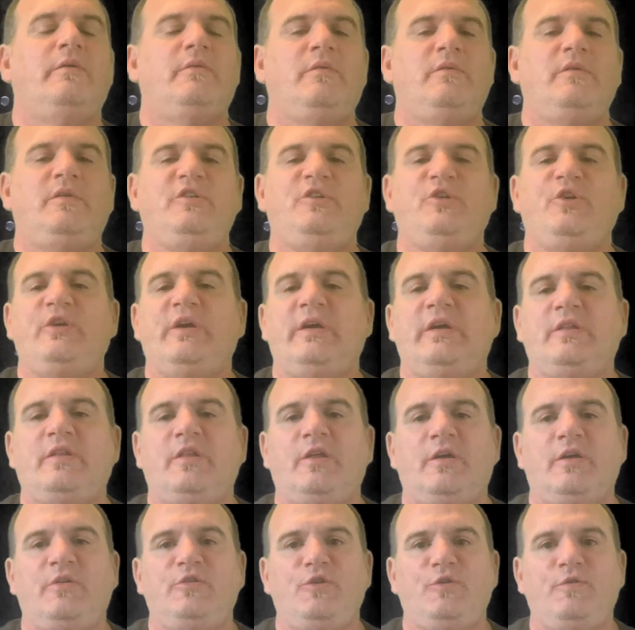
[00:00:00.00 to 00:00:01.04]
You get
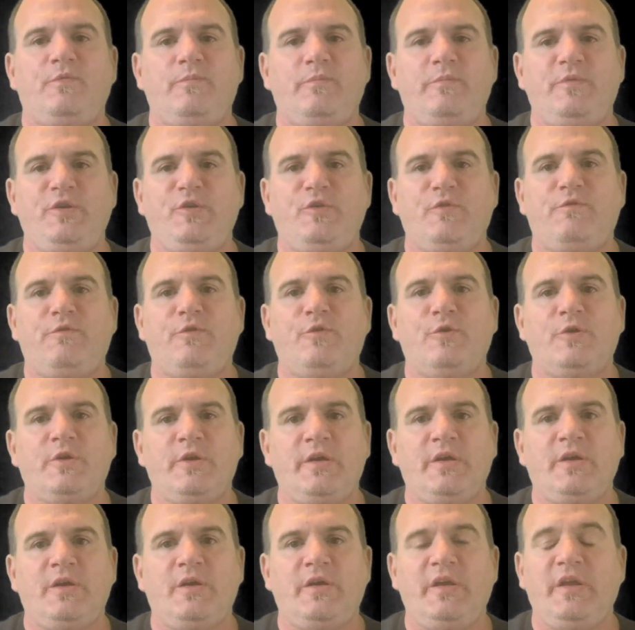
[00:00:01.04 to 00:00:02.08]
the
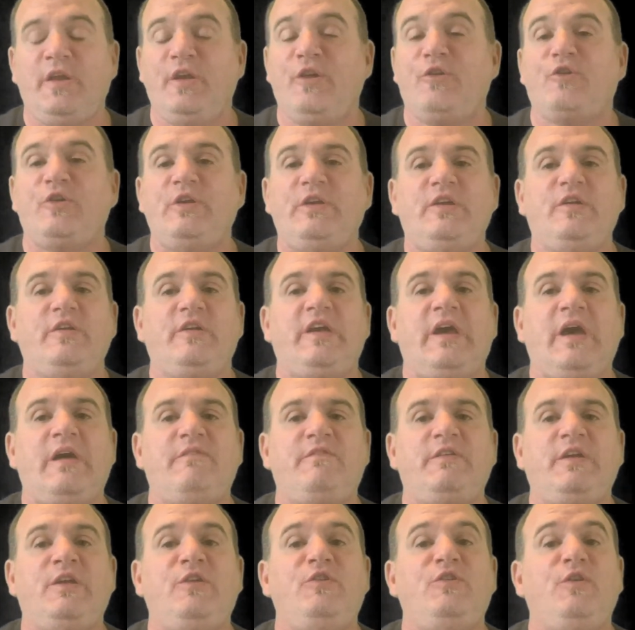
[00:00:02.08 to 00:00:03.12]
euphoria.
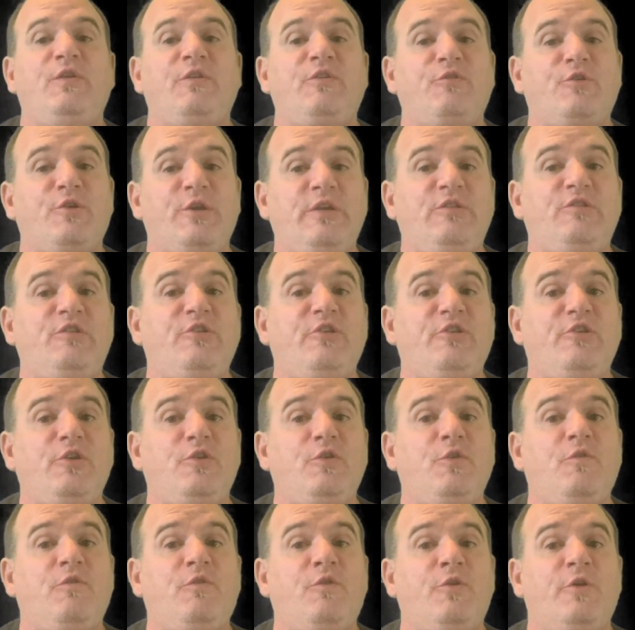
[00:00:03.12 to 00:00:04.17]
Caffeine increases the
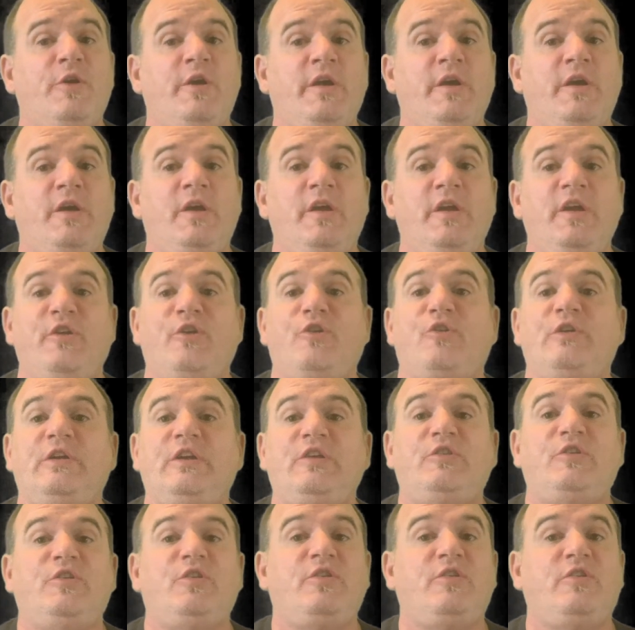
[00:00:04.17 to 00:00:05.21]
euphoria,
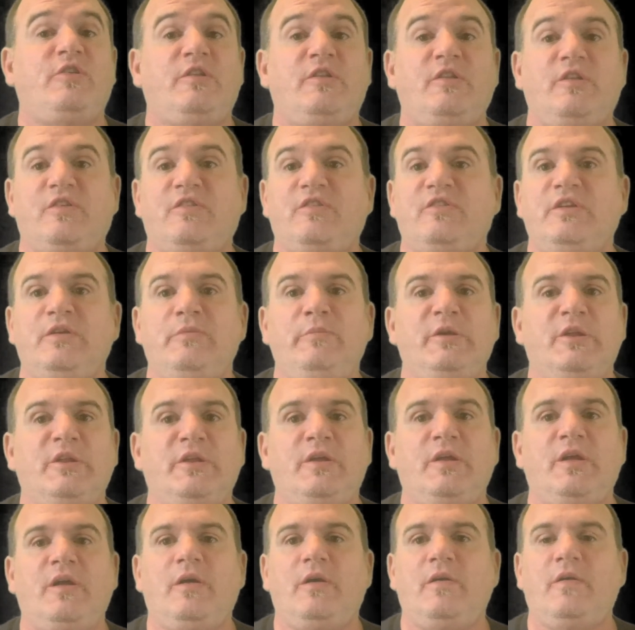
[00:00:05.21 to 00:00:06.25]
increases the
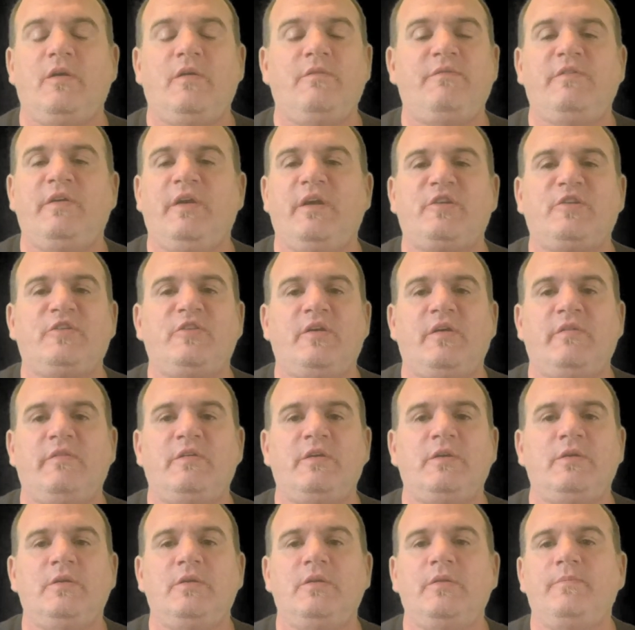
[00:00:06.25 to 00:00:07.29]
stimulant effects of
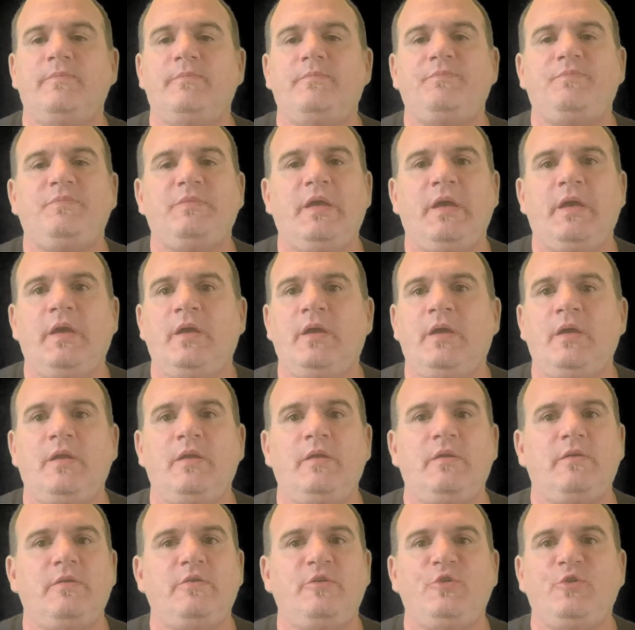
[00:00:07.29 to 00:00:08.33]
it,
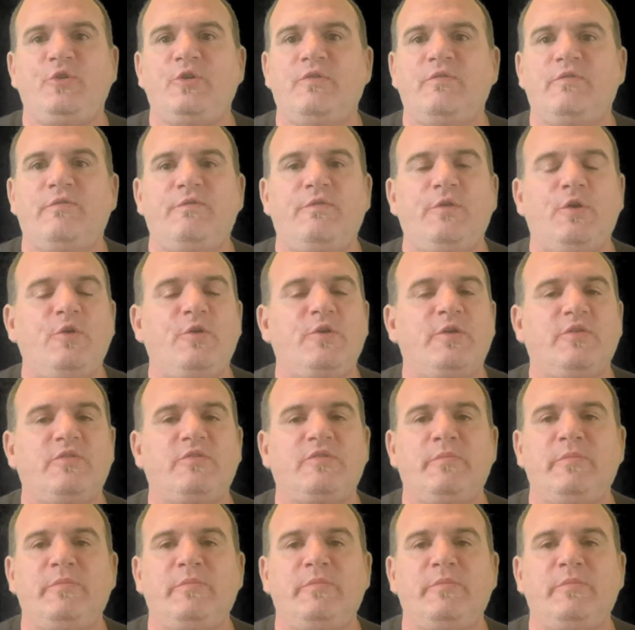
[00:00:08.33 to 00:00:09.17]
and you can focus.